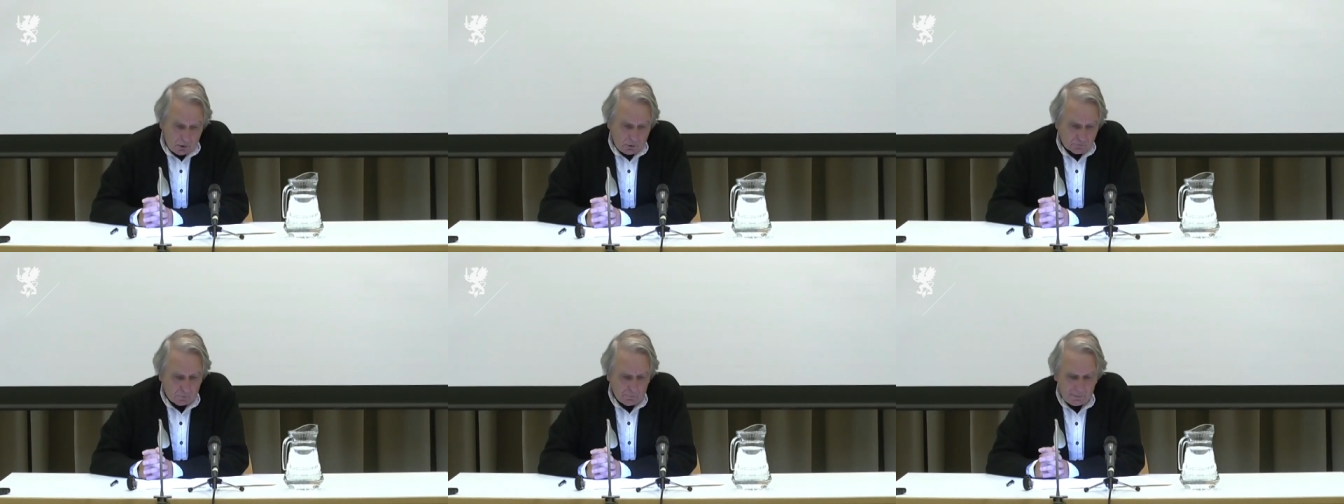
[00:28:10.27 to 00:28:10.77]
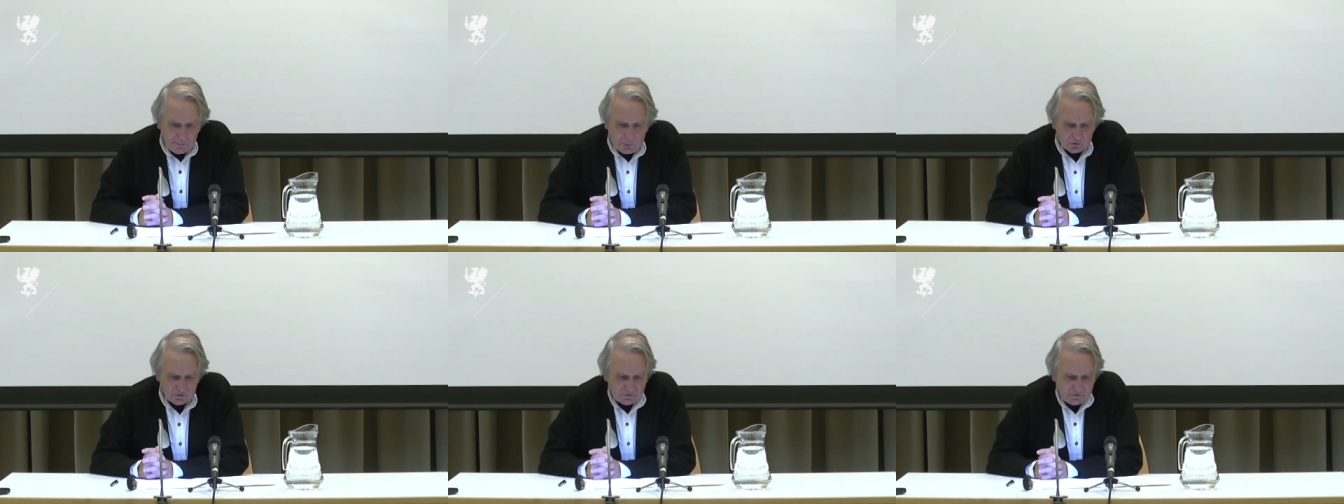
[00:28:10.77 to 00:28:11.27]
Some
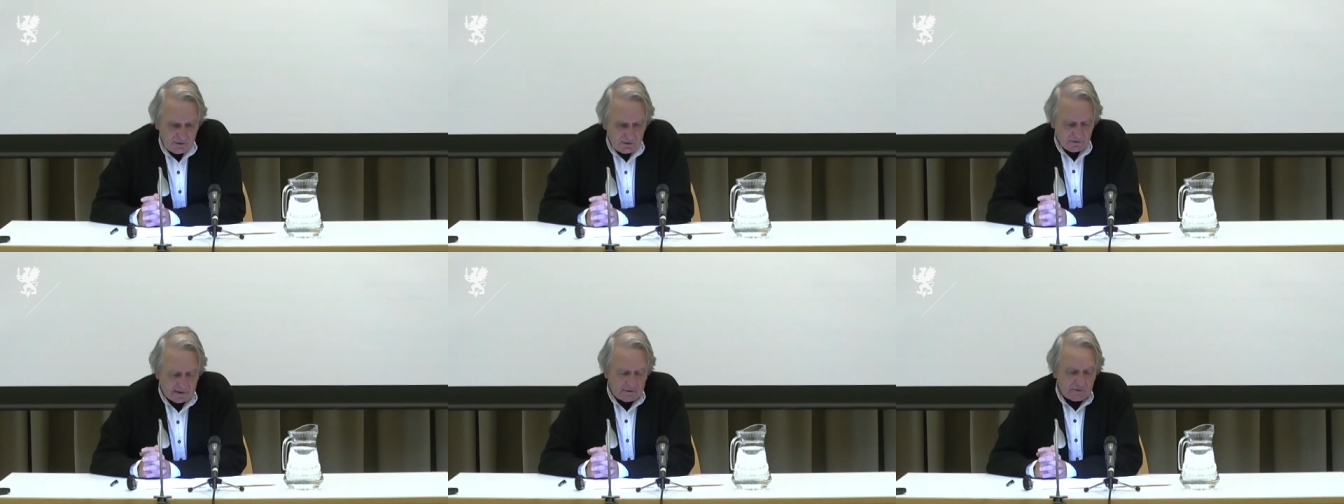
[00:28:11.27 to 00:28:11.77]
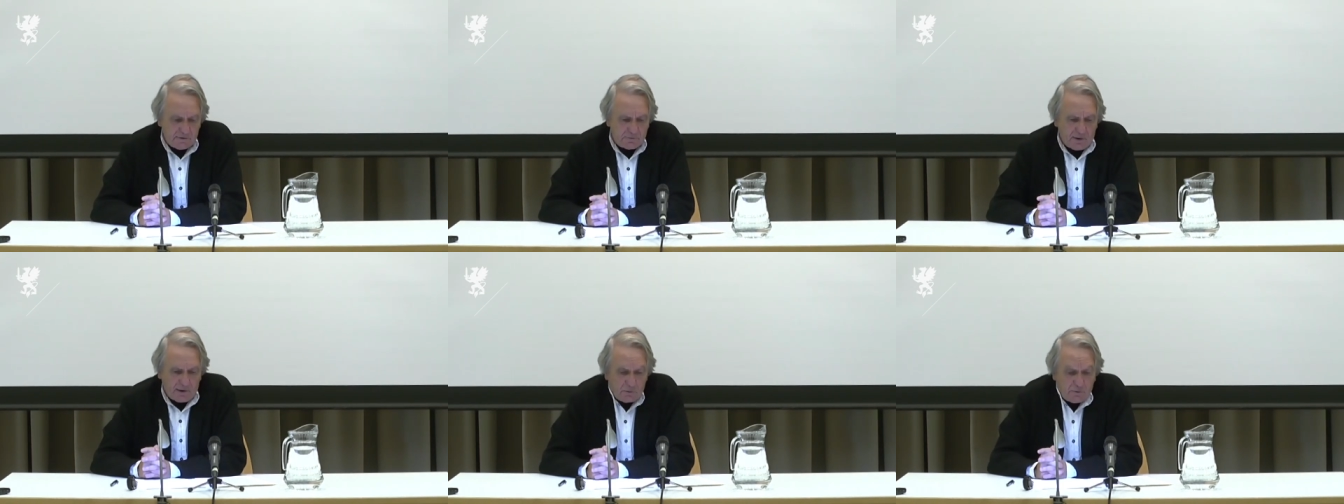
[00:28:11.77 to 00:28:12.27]
people still
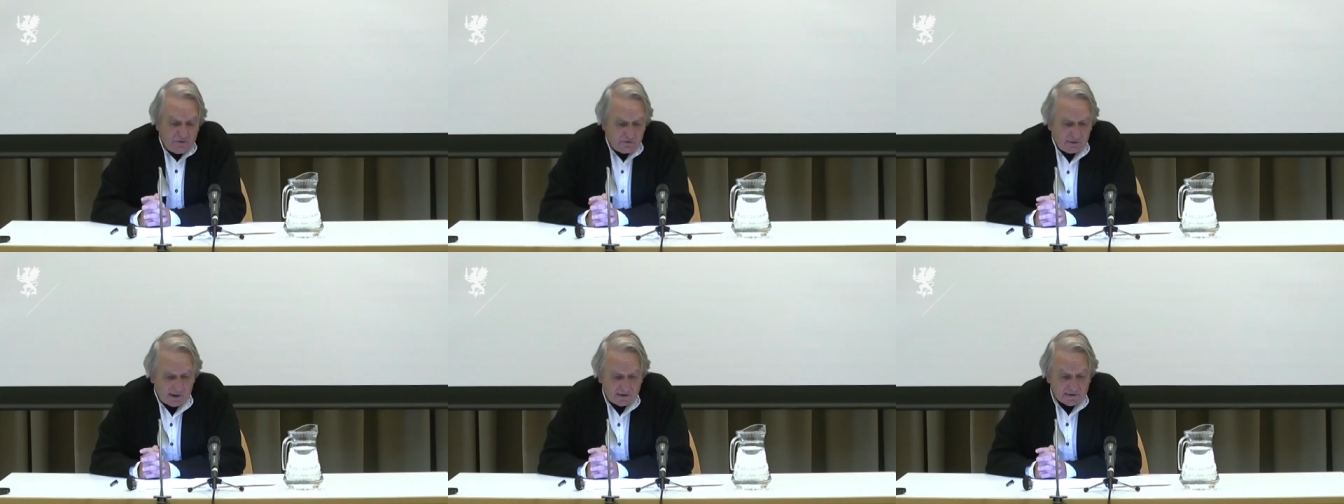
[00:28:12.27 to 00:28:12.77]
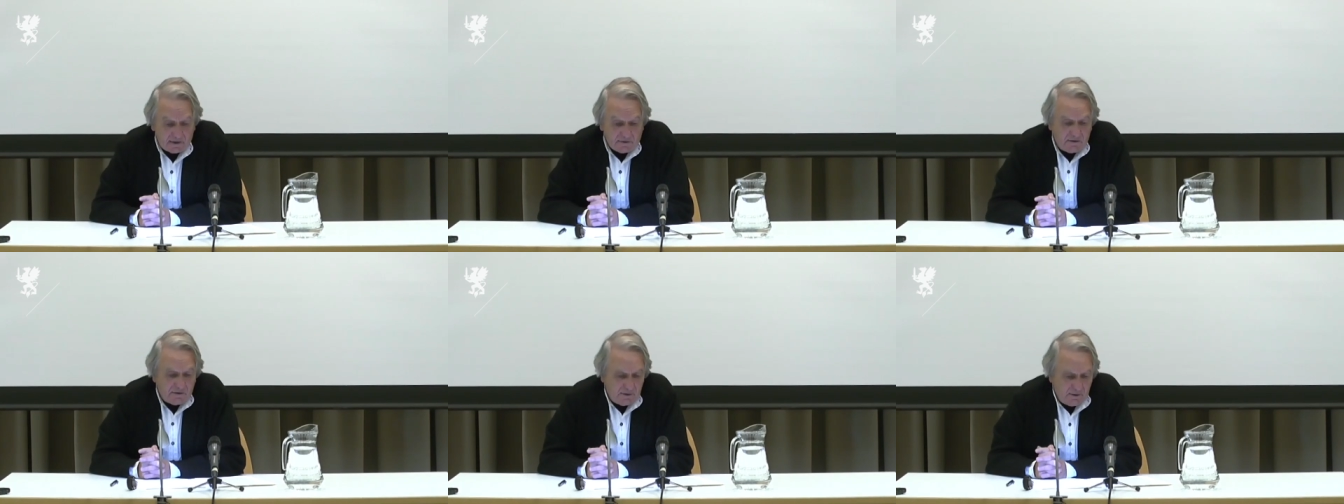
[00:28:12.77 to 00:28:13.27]
identify with
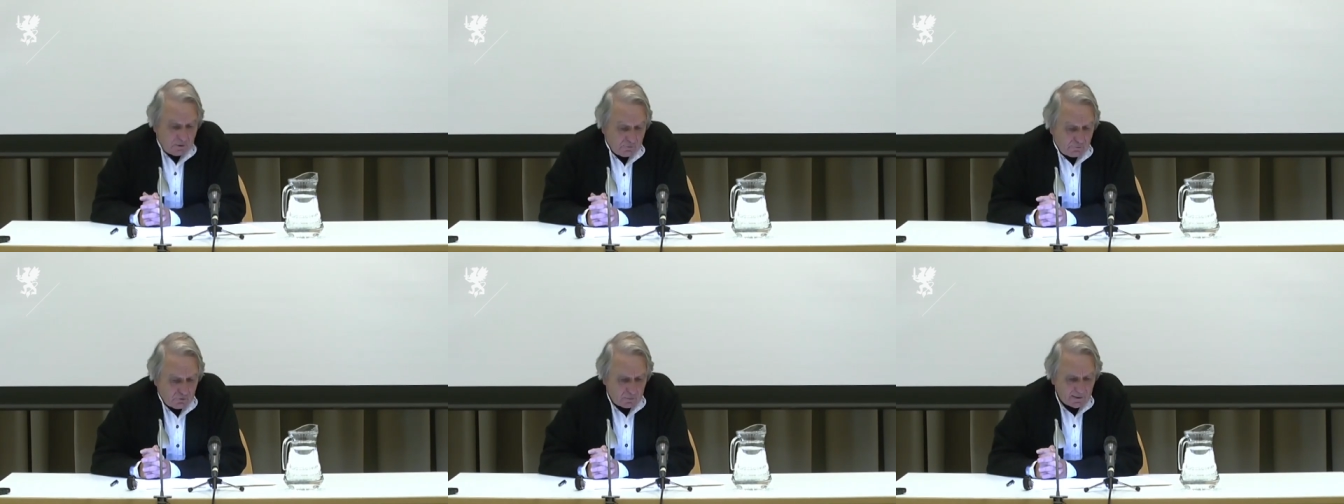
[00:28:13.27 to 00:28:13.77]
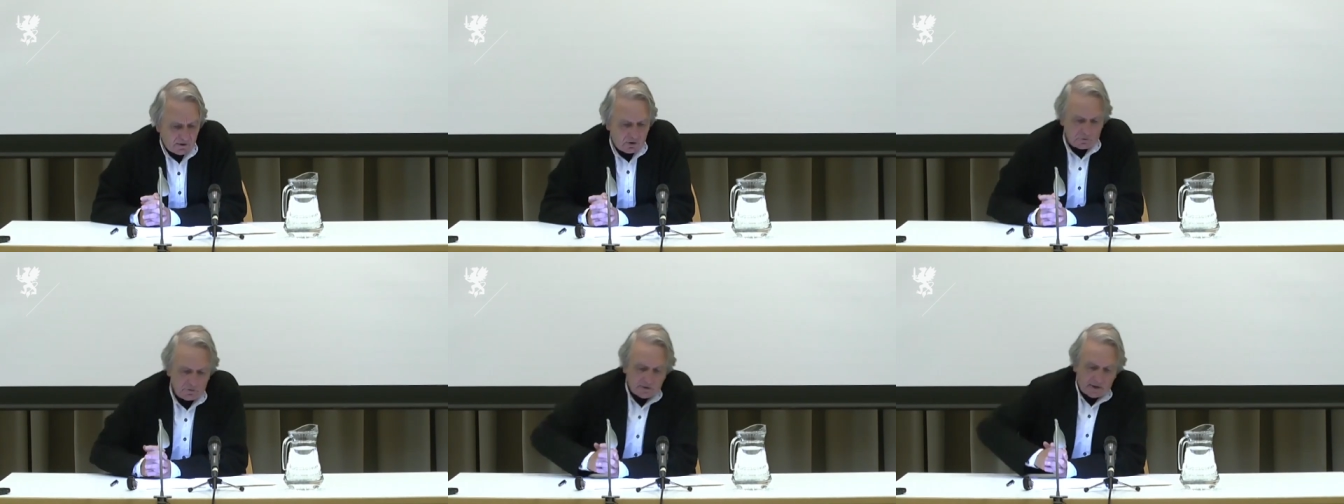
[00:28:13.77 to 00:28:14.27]
identity of form and
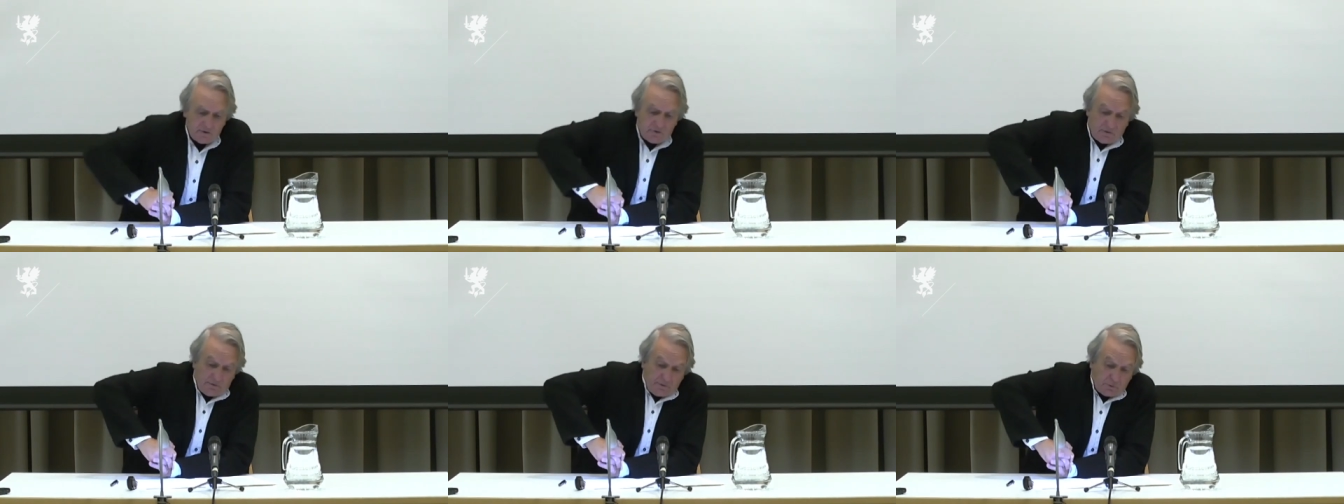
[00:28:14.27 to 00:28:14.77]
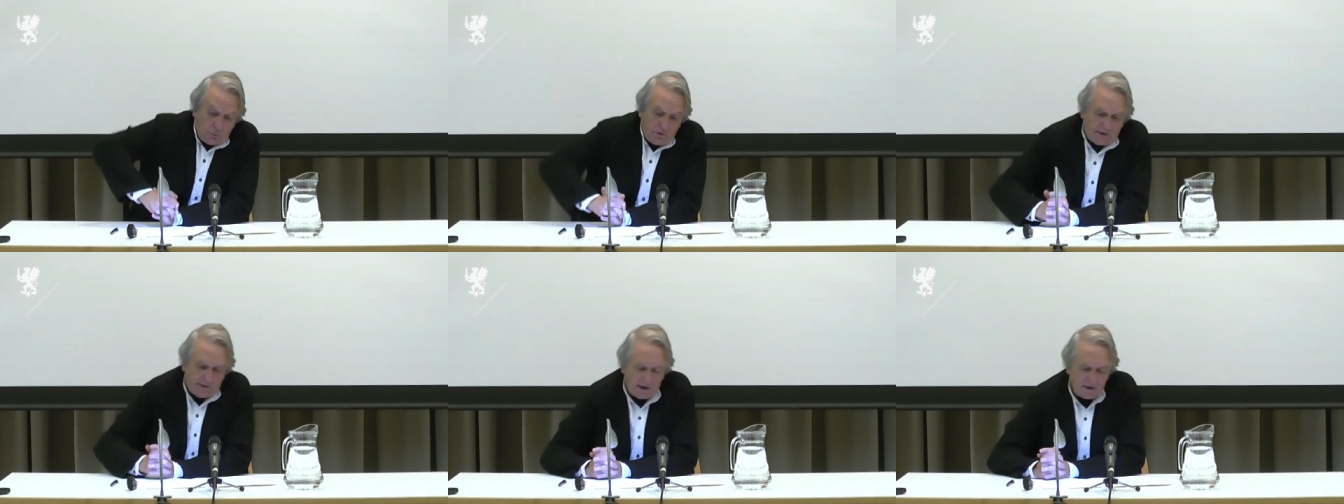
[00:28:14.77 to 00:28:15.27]
content with
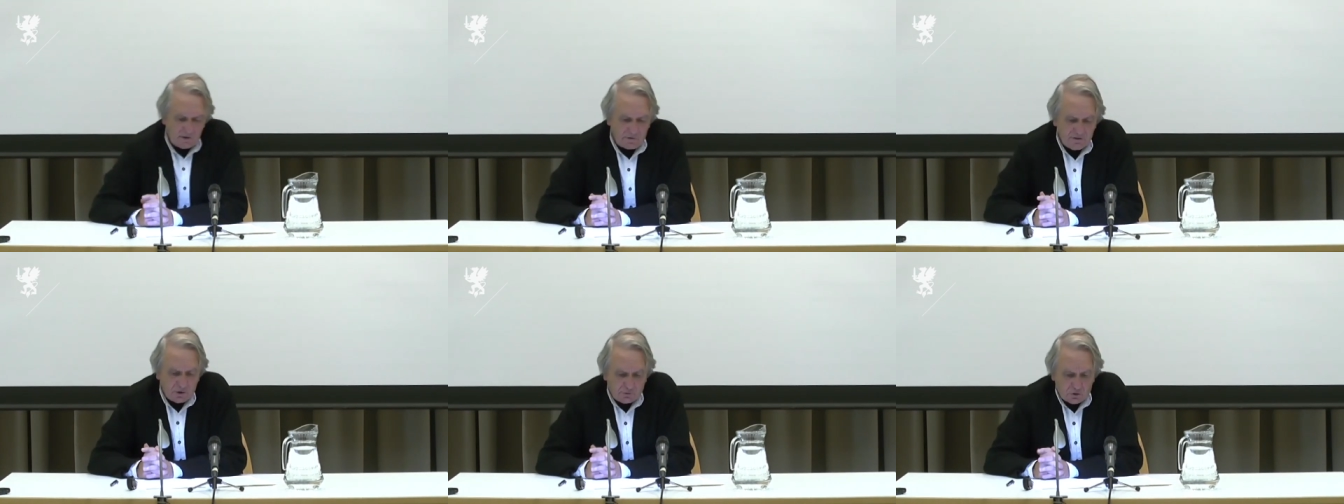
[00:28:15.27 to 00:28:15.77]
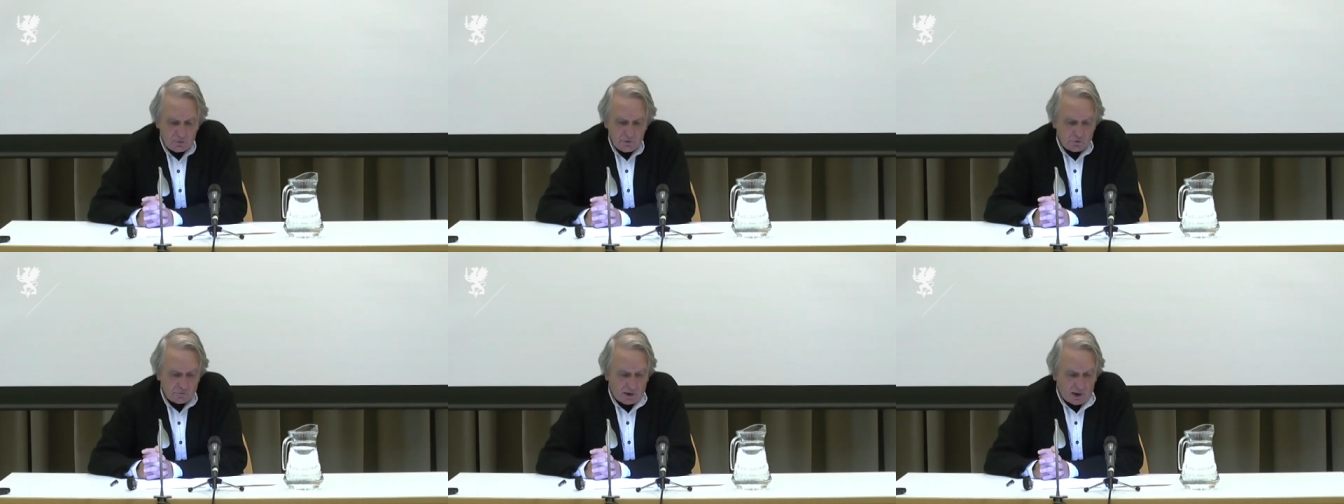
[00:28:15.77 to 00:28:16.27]
an idea of the autonomy
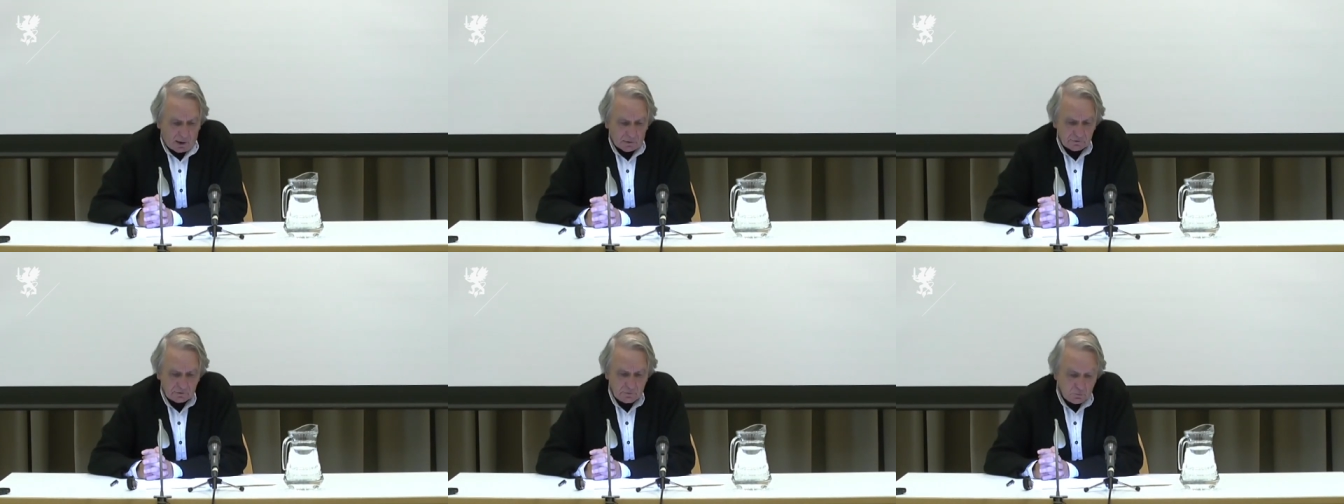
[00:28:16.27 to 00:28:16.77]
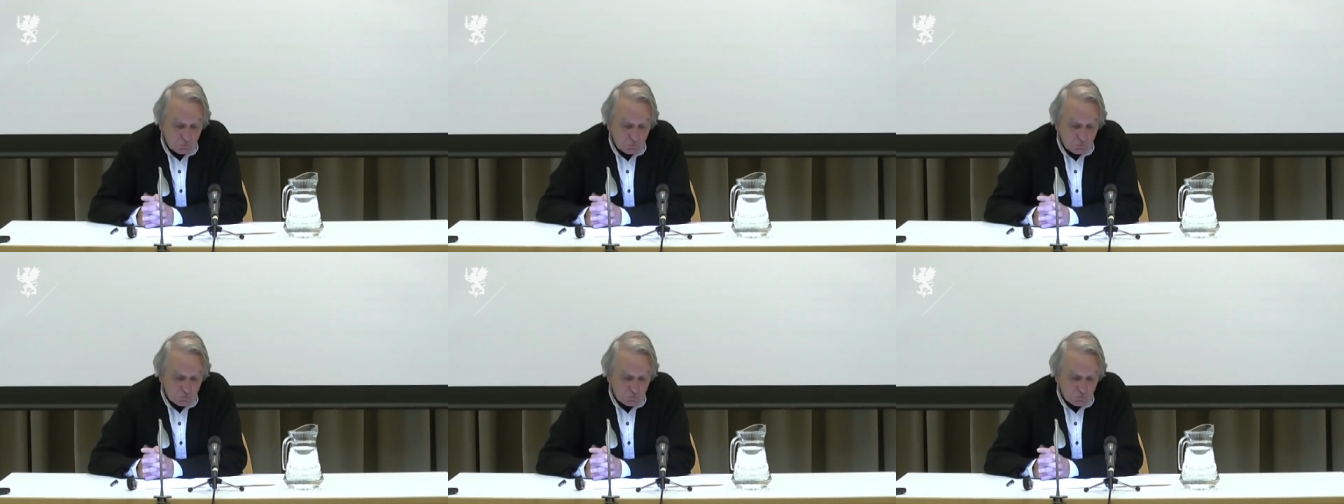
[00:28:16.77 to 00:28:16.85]
of art